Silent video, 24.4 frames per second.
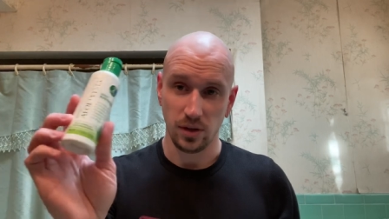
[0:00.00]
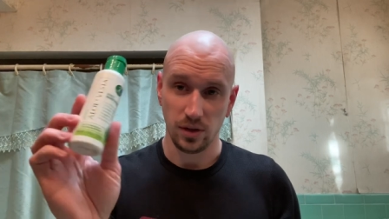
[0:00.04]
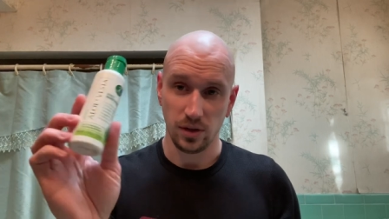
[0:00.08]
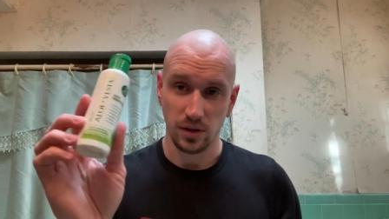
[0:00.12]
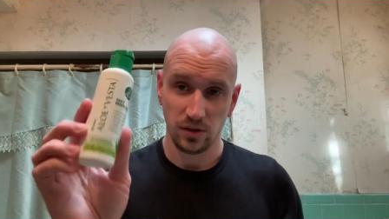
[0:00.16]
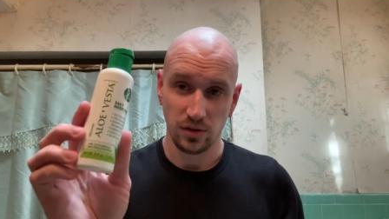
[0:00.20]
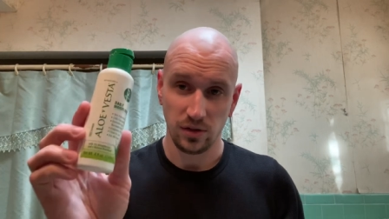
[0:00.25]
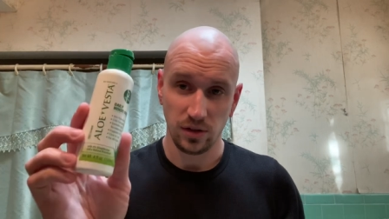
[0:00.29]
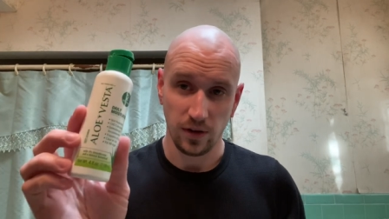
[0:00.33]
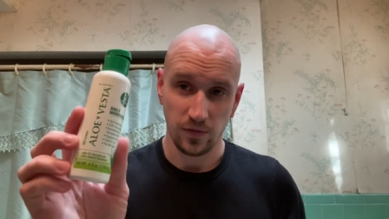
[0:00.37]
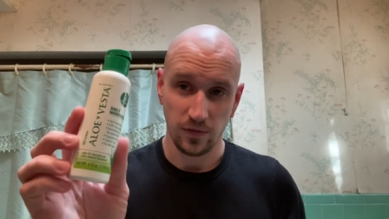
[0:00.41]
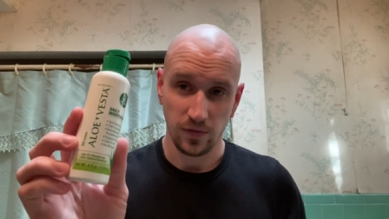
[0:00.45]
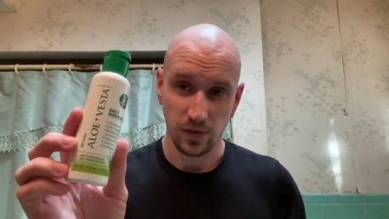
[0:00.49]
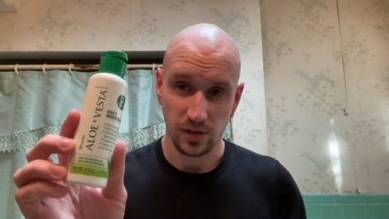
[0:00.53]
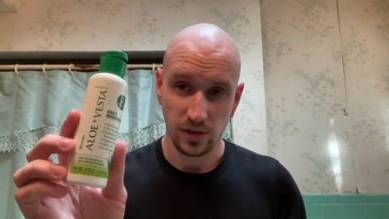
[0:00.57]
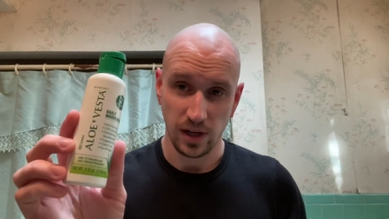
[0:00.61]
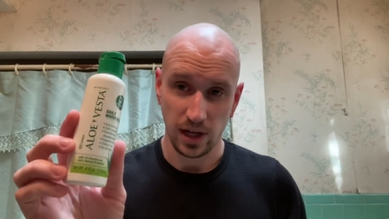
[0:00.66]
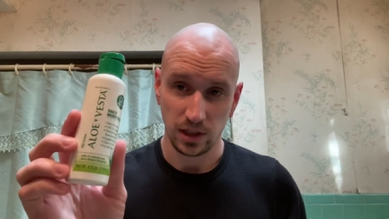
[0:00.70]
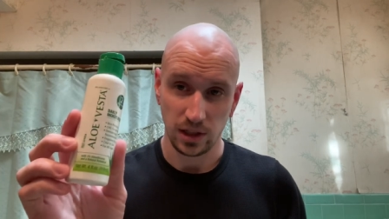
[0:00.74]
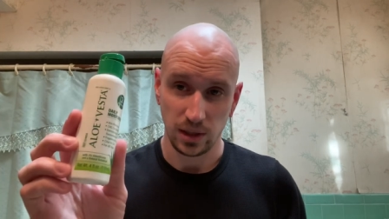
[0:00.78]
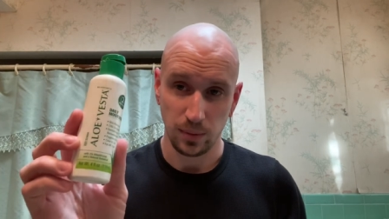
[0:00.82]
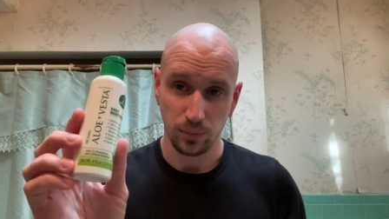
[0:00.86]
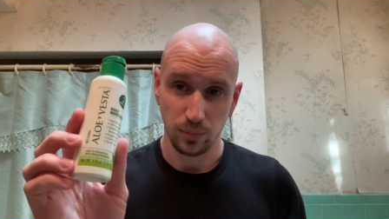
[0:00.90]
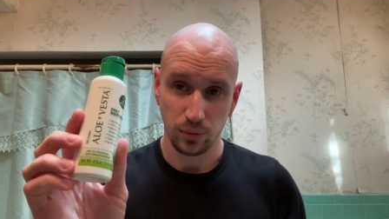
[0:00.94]
This stuff is
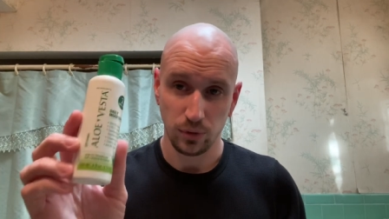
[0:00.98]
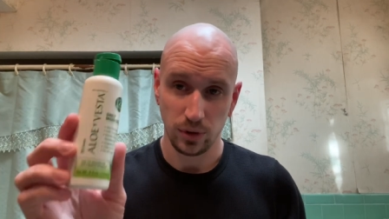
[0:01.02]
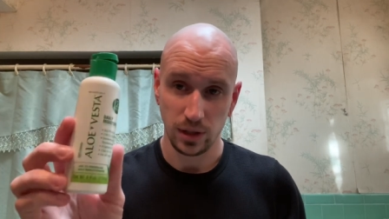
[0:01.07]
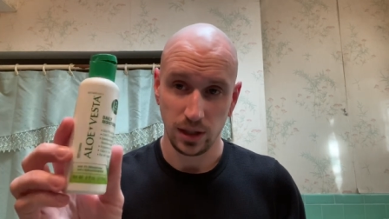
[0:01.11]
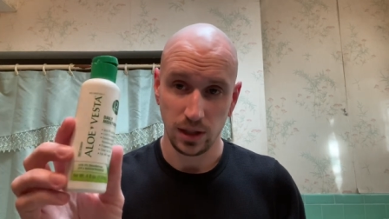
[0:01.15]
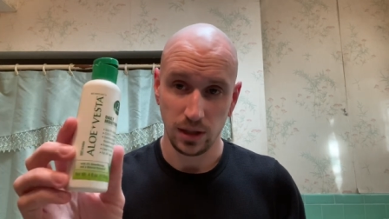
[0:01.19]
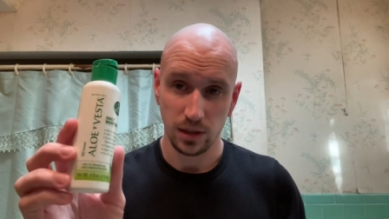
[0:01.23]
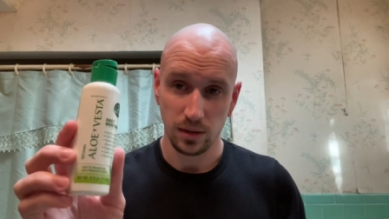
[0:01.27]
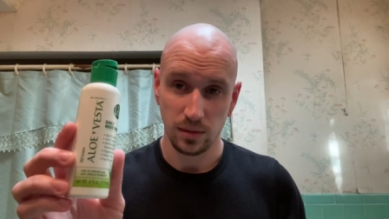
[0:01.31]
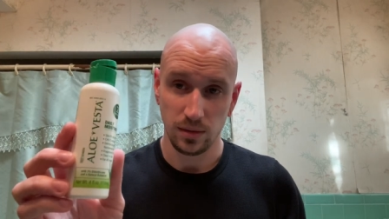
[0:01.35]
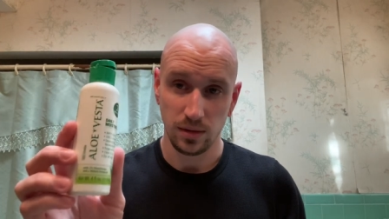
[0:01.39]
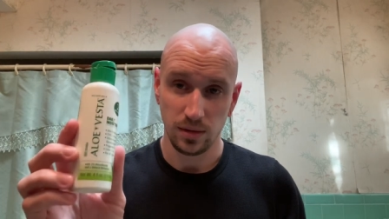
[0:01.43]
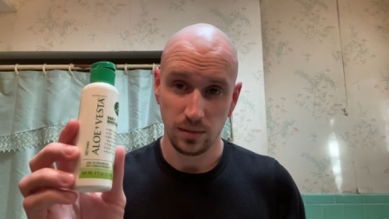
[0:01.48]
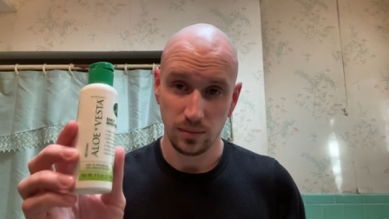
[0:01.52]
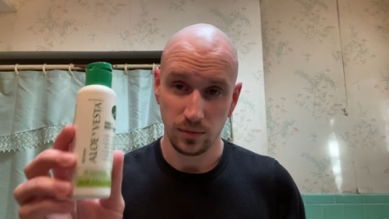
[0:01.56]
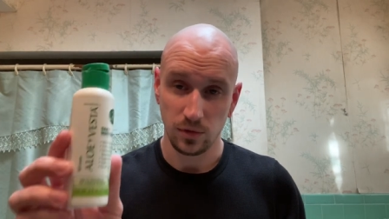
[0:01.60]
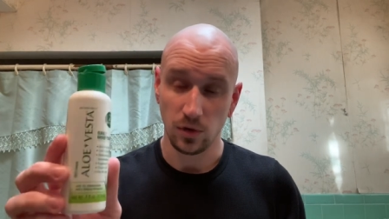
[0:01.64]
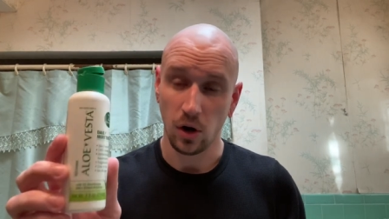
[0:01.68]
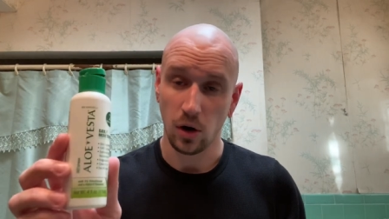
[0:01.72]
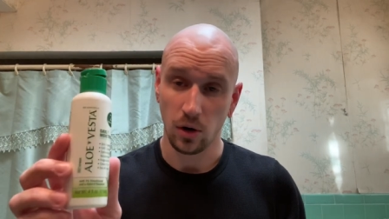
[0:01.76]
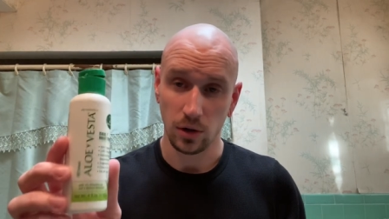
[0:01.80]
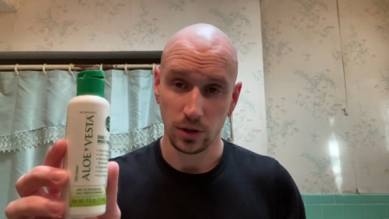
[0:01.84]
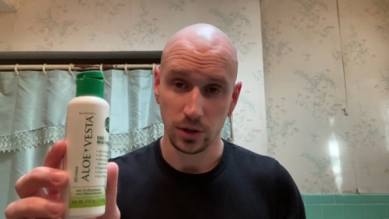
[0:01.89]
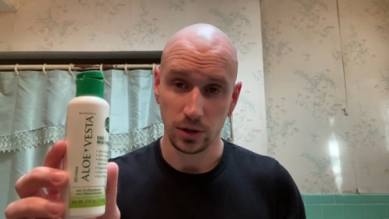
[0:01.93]
actually pretty
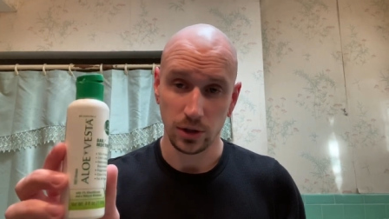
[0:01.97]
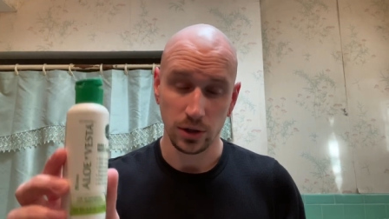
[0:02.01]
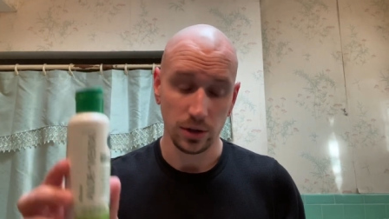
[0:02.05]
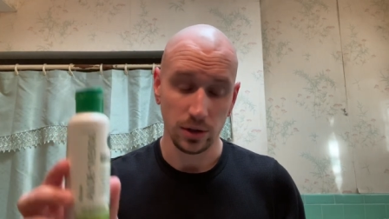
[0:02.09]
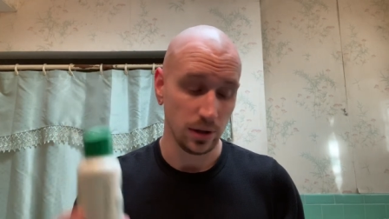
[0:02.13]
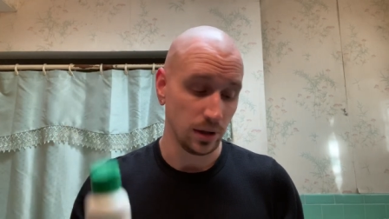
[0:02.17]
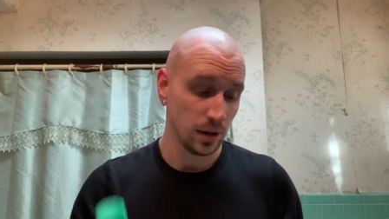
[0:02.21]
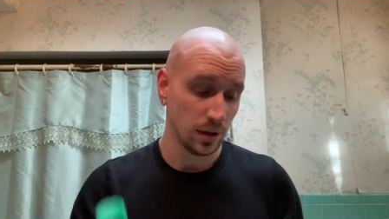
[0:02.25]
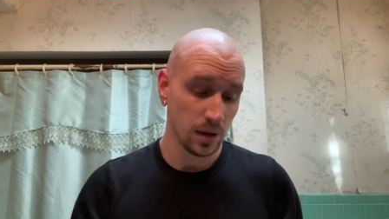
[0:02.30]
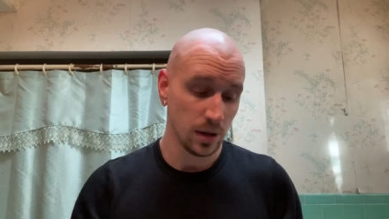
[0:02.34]
darn good.